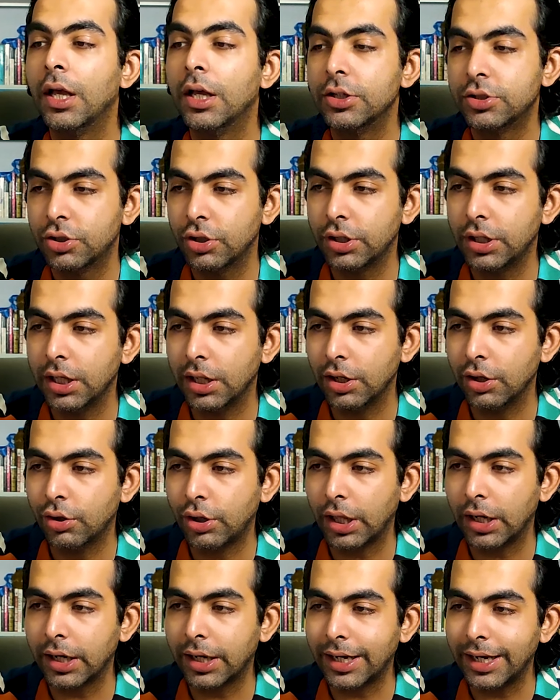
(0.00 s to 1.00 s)
So here you
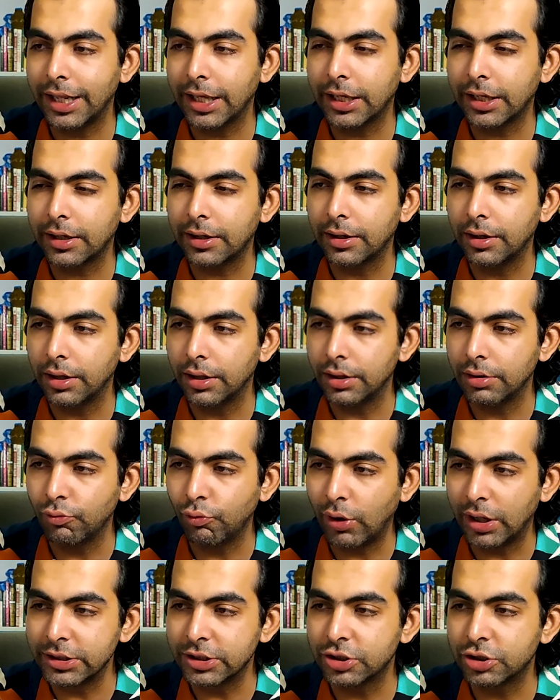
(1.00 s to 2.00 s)
can click
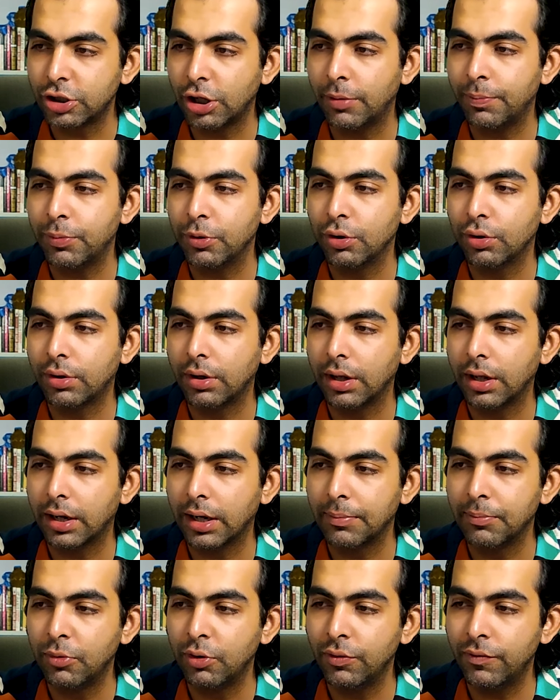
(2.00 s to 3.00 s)
one stop, you
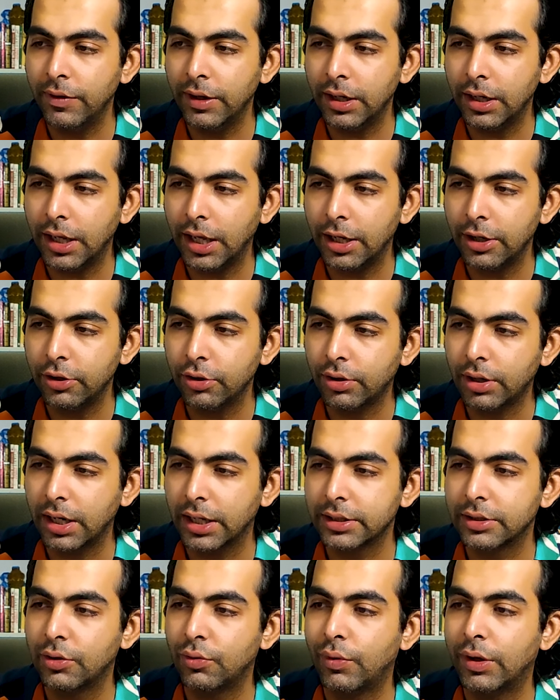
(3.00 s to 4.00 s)
remove it, and you
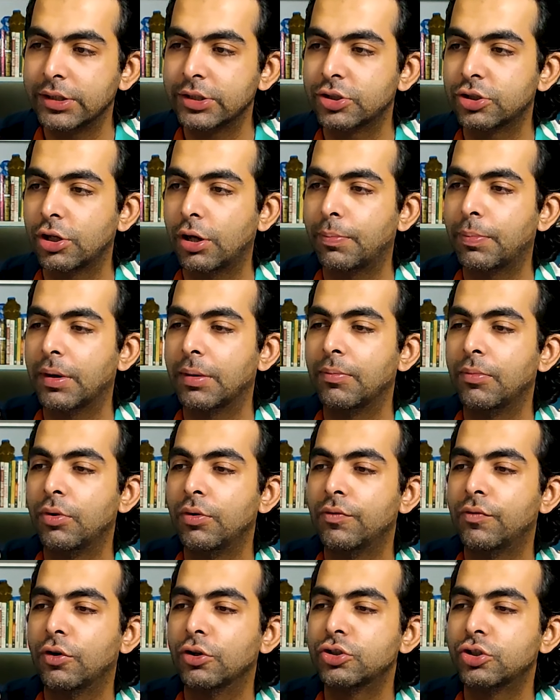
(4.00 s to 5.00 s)
click the one stop,
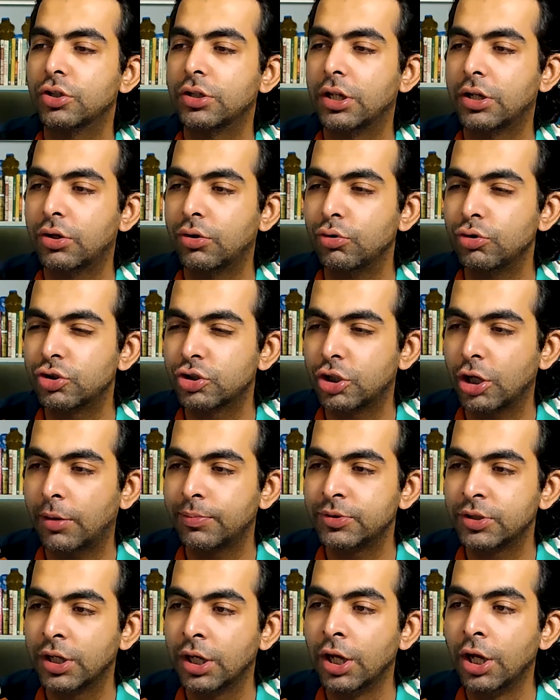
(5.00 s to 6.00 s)
remove also the two
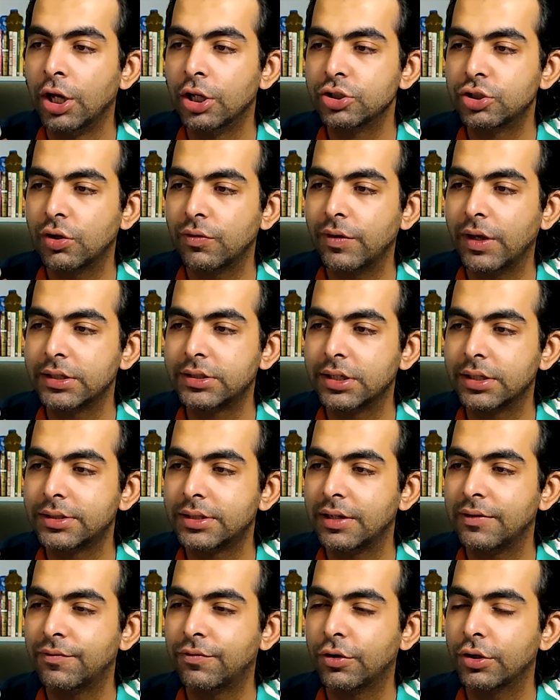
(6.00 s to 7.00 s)
stops. So we are
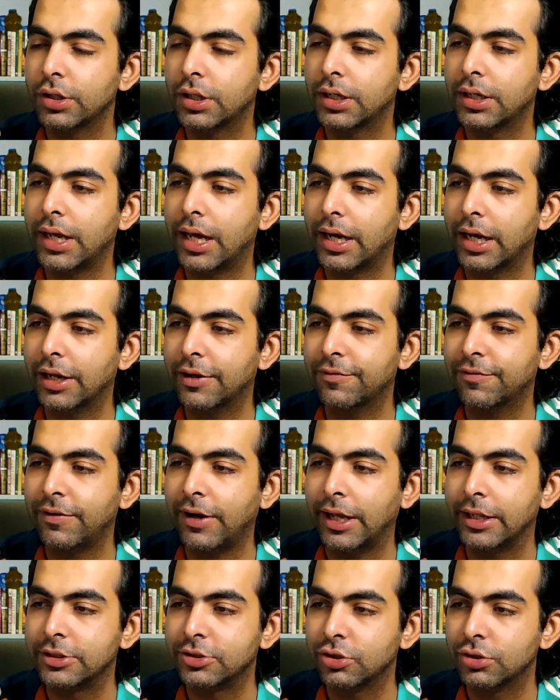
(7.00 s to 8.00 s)
searching for the direct
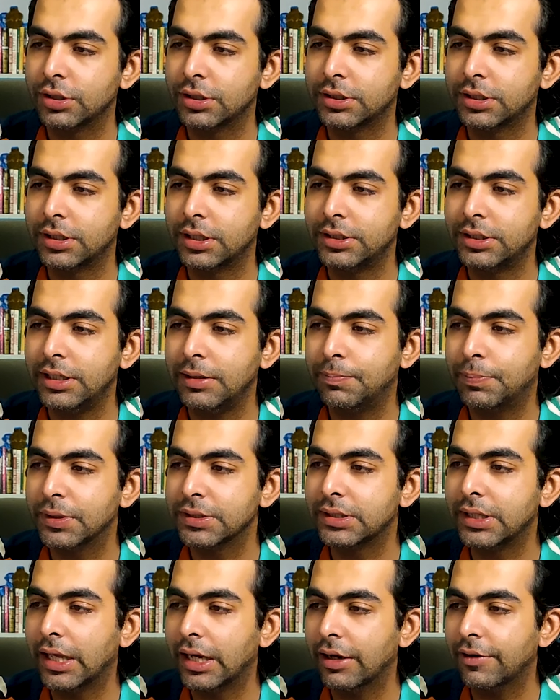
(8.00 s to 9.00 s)
flight. So this is the
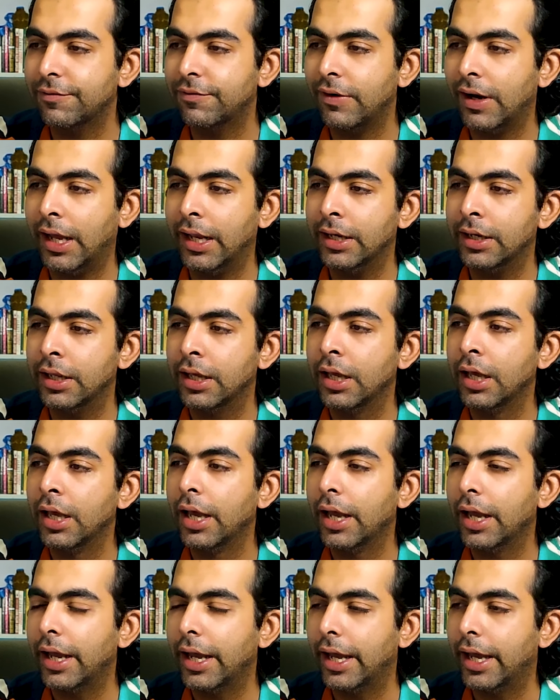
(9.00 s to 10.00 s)
cheapest direct flight
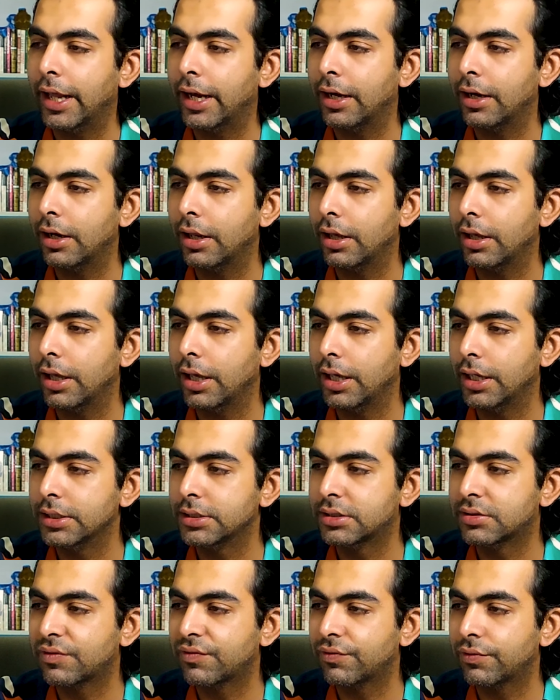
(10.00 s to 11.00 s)
and
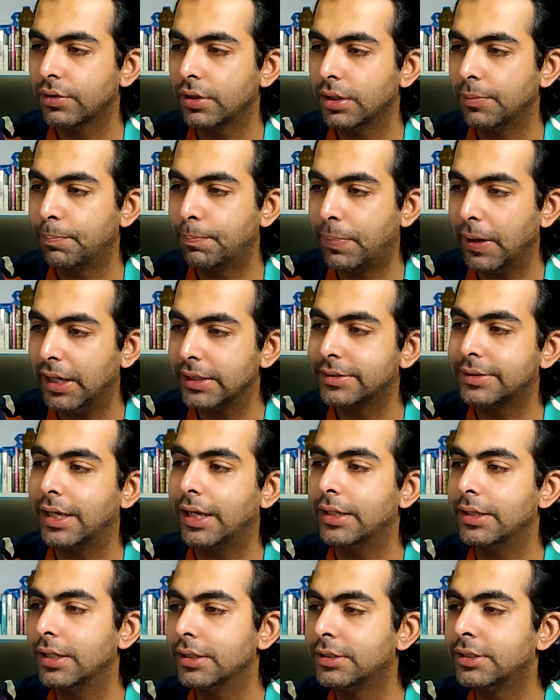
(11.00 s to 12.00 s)
is the best
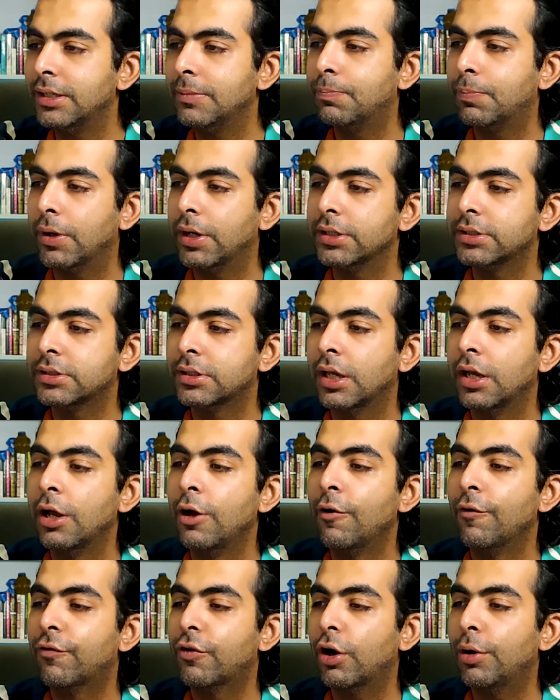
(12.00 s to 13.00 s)
and the cheapest
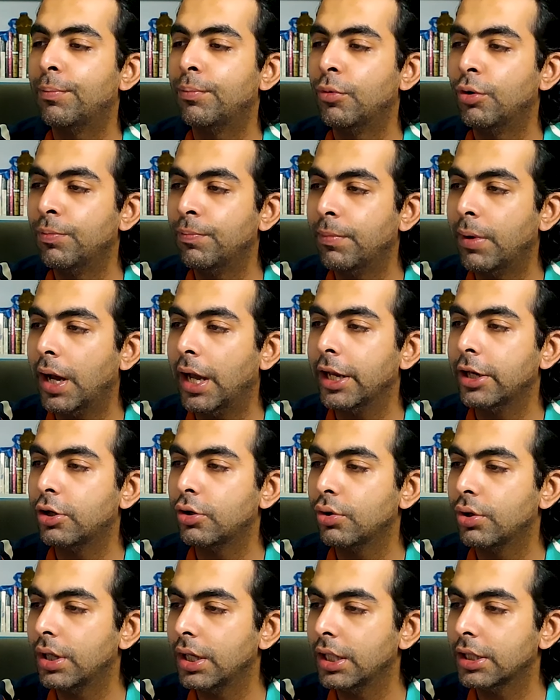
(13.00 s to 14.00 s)
from Mumbai
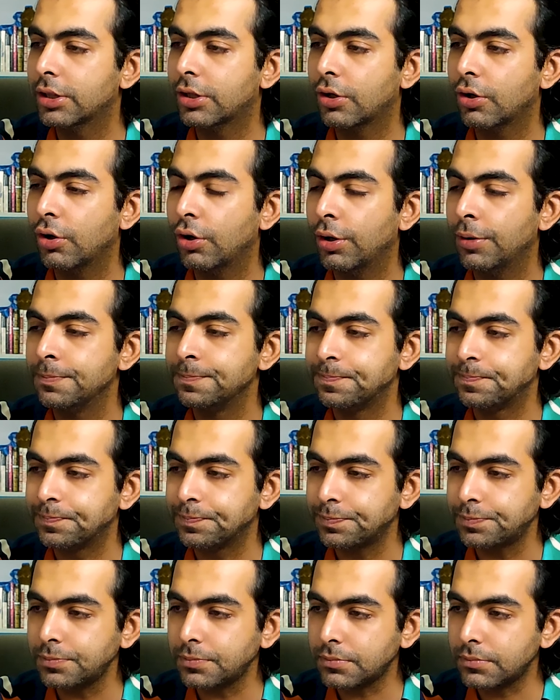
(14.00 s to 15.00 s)
to Heathrow
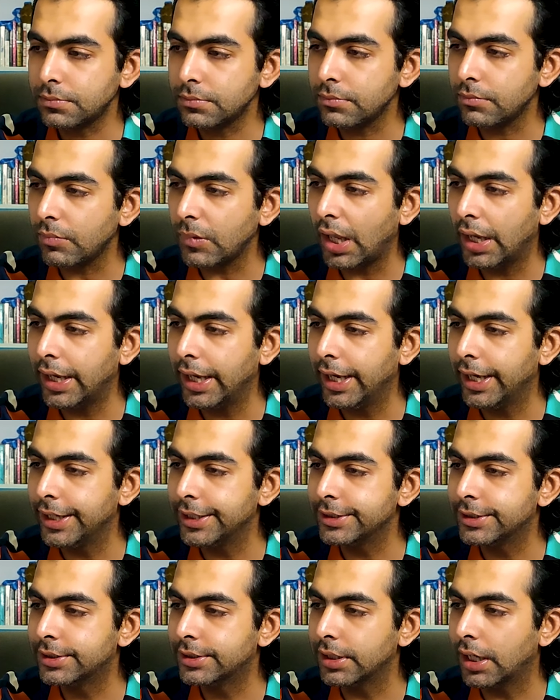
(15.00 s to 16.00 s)

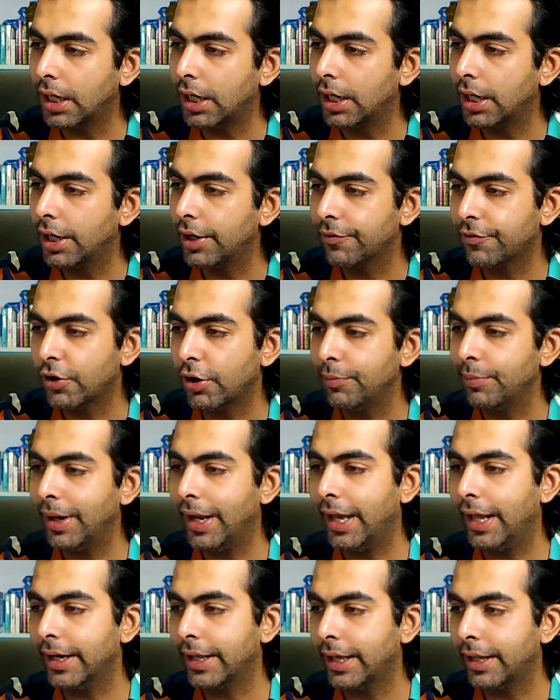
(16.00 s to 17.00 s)
is from
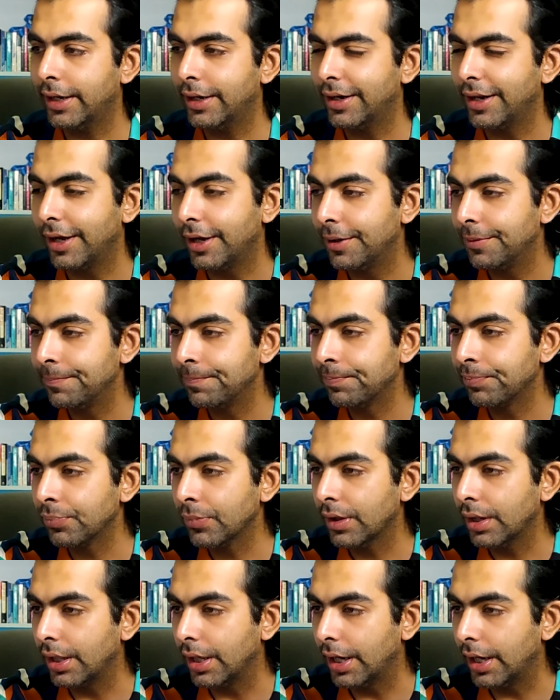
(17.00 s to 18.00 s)
Air Canada.
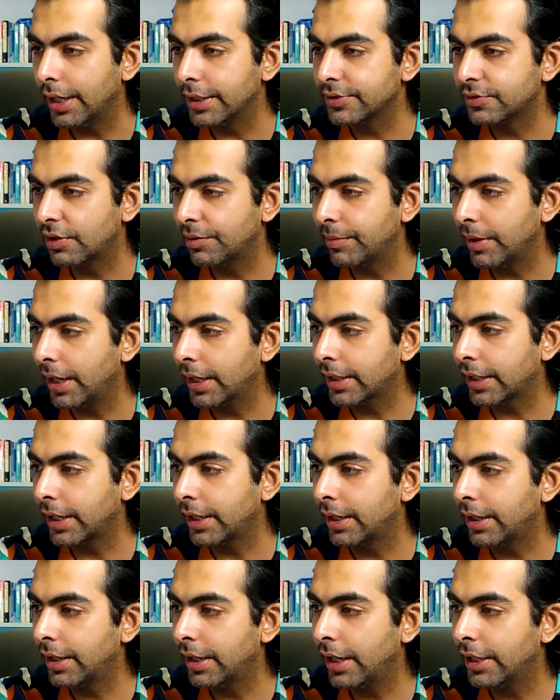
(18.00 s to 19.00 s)
Yeah, it's from Air
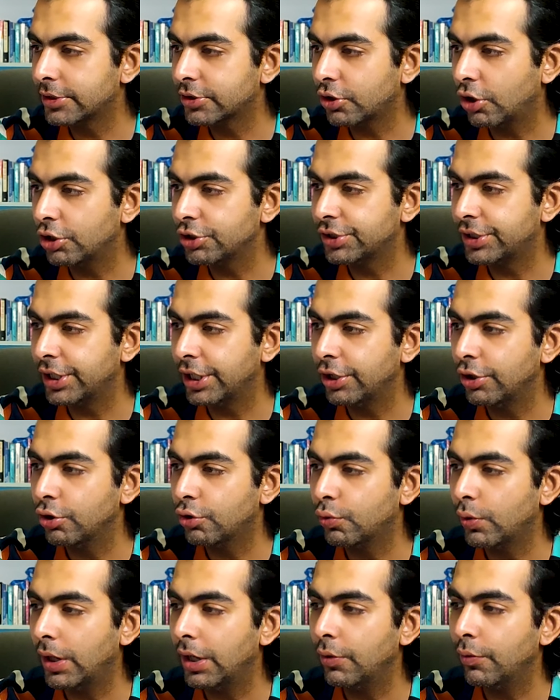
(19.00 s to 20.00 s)
Canada. It's costing you
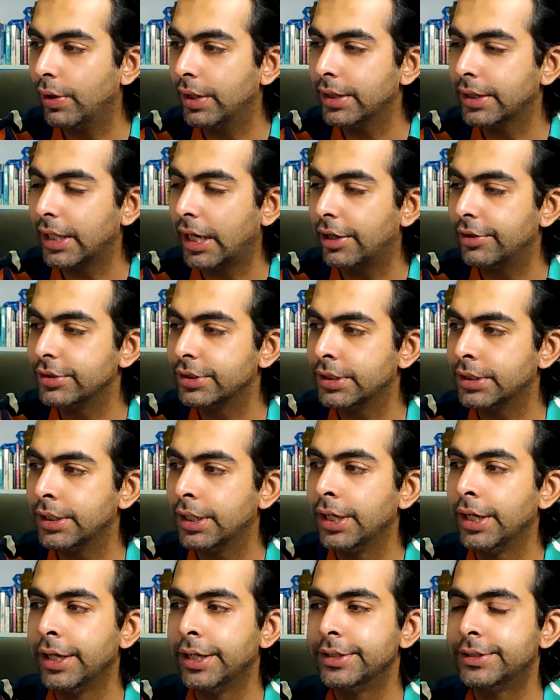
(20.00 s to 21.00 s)

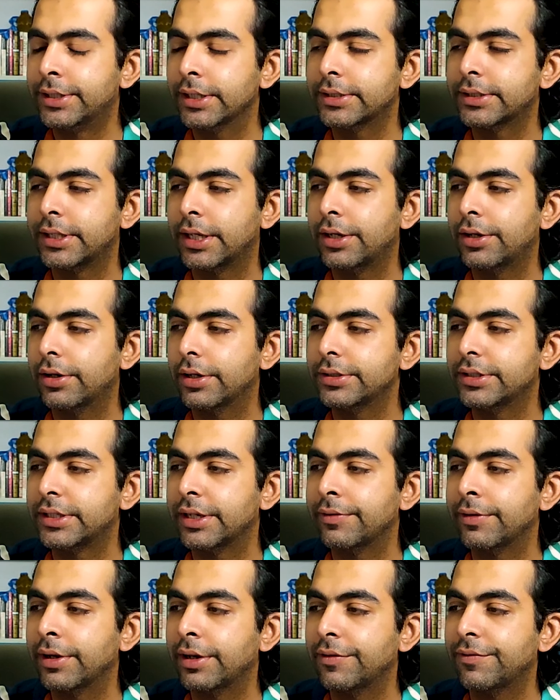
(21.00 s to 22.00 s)

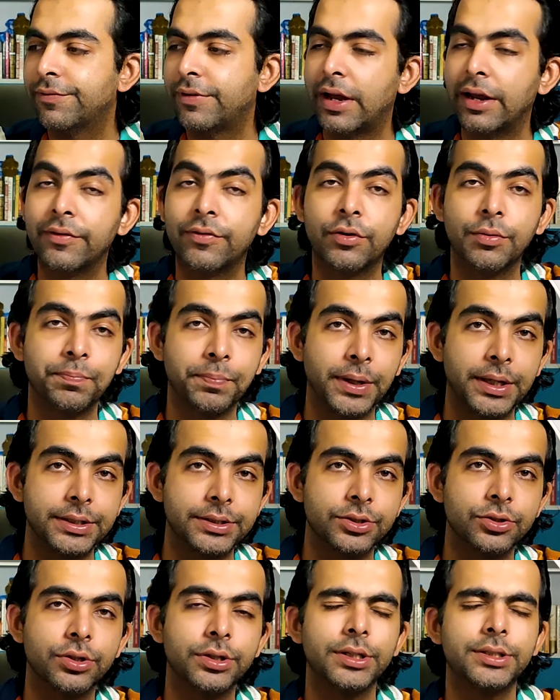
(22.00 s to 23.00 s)
21,675 rupees.
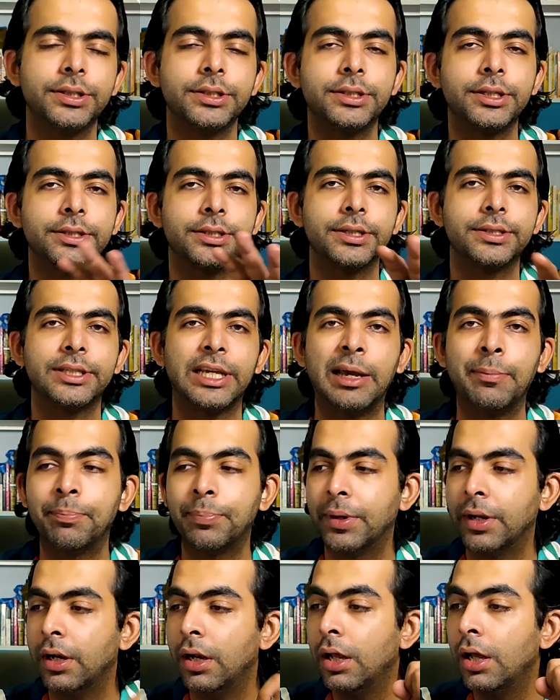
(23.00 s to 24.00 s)
So this is just a
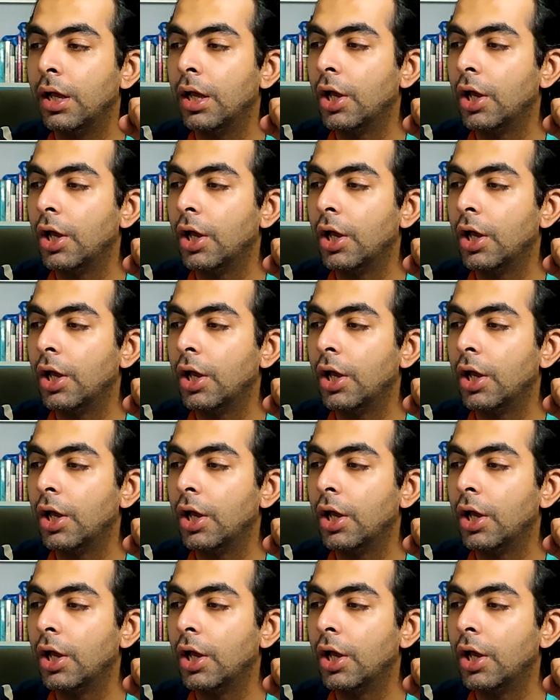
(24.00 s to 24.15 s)
sample.